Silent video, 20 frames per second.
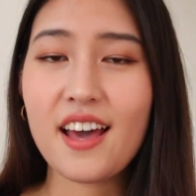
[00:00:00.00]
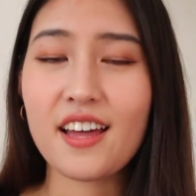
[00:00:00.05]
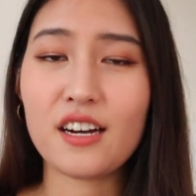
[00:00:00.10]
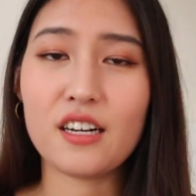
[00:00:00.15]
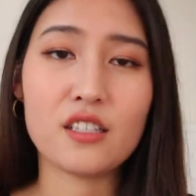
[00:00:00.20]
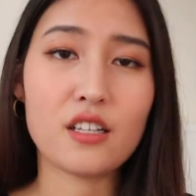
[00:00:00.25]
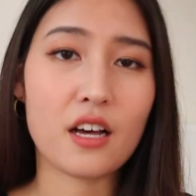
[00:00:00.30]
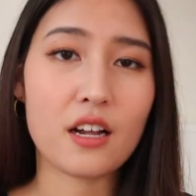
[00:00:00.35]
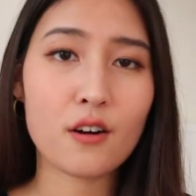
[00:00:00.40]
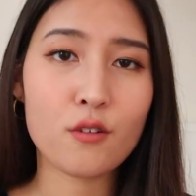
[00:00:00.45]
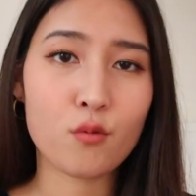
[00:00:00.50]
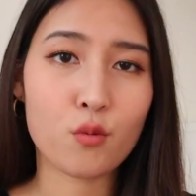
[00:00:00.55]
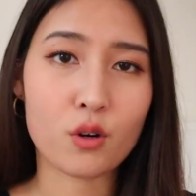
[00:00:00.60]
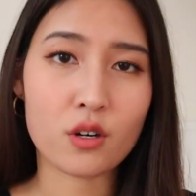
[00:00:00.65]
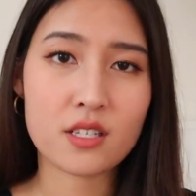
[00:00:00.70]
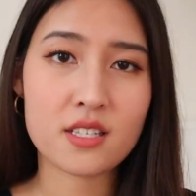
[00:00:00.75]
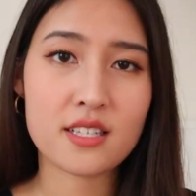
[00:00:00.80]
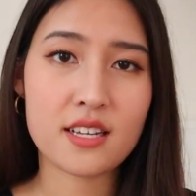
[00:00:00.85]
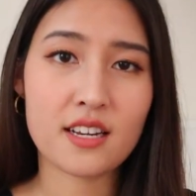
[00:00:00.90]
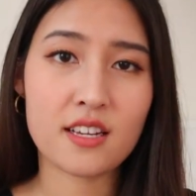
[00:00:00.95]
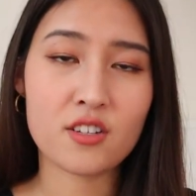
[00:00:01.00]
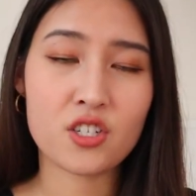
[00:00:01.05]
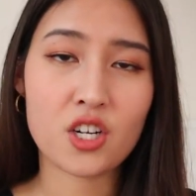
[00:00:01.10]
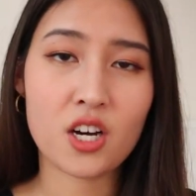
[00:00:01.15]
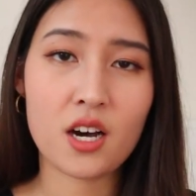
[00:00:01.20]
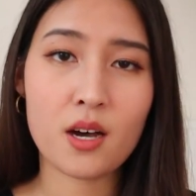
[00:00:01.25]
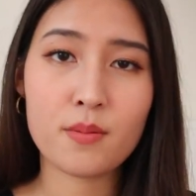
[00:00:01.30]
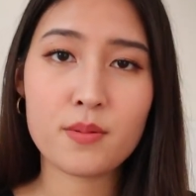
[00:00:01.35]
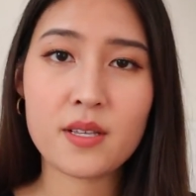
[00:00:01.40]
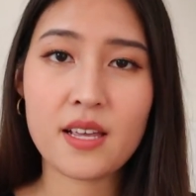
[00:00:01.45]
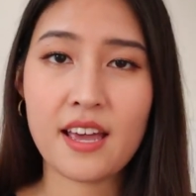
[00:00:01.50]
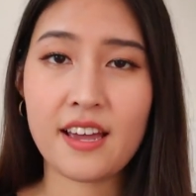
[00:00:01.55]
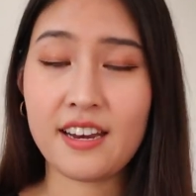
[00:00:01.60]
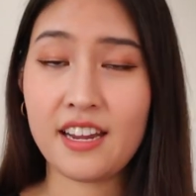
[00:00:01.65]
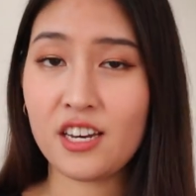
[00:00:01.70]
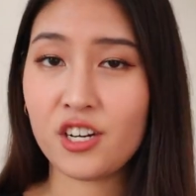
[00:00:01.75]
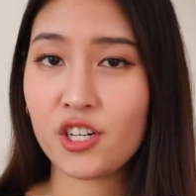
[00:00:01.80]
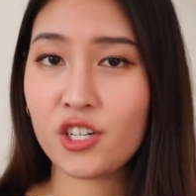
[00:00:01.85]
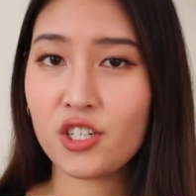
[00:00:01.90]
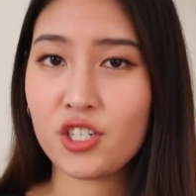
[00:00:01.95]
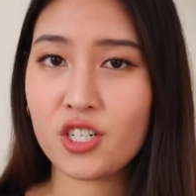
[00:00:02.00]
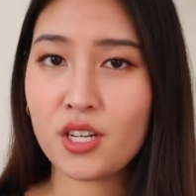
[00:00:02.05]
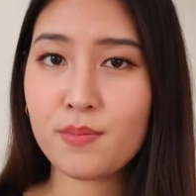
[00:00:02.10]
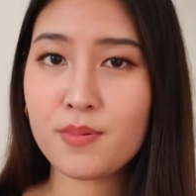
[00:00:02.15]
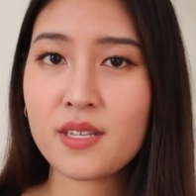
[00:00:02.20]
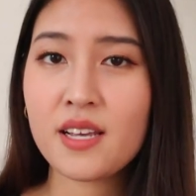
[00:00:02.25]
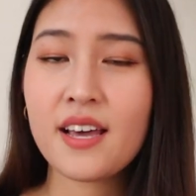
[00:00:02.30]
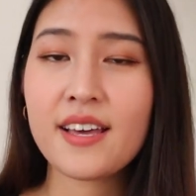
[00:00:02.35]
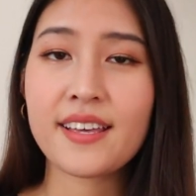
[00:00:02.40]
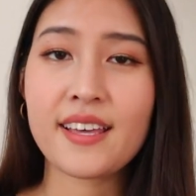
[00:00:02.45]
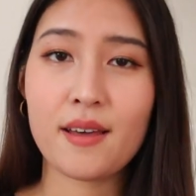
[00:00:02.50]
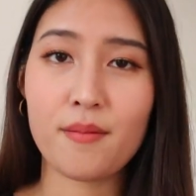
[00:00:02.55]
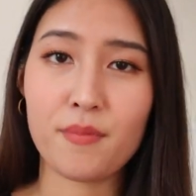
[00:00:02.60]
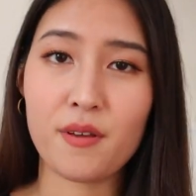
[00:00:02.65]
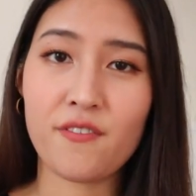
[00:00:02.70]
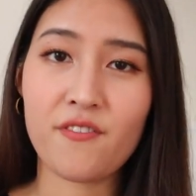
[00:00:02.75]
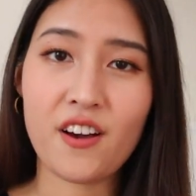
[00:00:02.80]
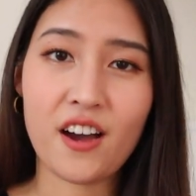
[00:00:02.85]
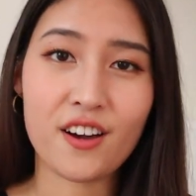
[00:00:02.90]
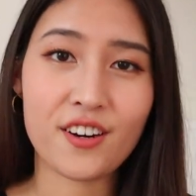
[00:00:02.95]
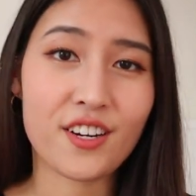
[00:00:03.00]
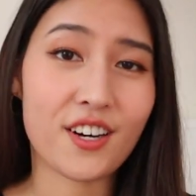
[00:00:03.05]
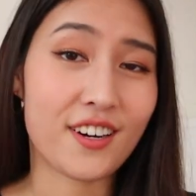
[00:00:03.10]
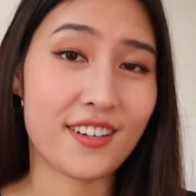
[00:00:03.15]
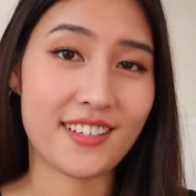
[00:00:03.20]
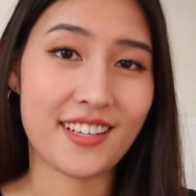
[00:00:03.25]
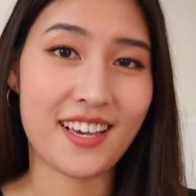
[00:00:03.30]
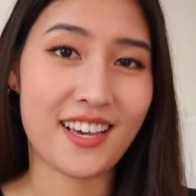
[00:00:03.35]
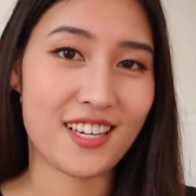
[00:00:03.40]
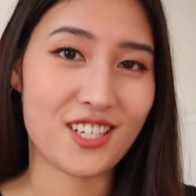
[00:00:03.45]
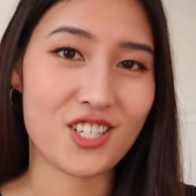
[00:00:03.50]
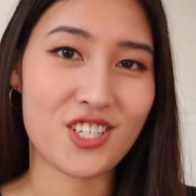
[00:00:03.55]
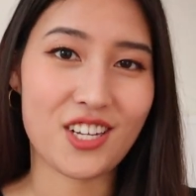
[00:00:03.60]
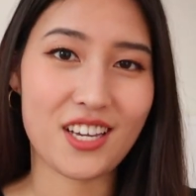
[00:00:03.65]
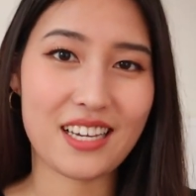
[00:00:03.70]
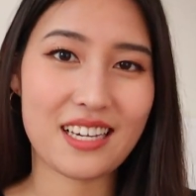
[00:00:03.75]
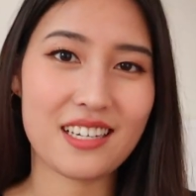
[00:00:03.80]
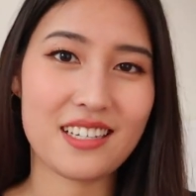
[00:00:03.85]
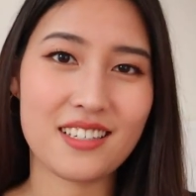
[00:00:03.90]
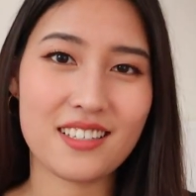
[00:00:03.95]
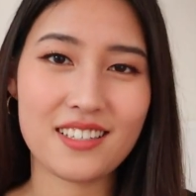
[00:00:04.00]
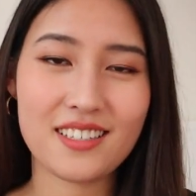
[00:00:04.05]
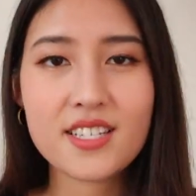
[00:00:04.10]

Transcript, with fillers: and a lot of work study jobs and internships can be found on Handshake.